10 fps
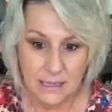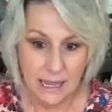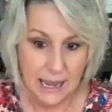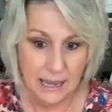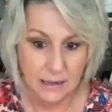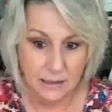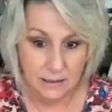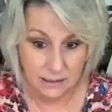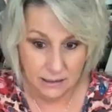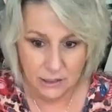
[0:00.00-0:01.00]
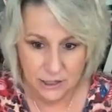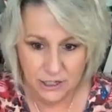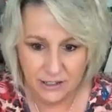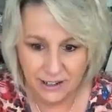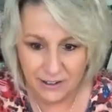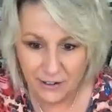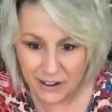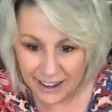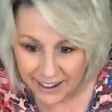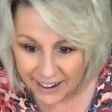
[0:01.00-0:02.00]
This is, and you're still here,
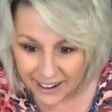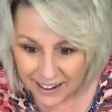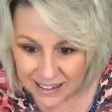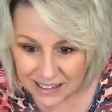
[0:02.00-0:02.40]
okay.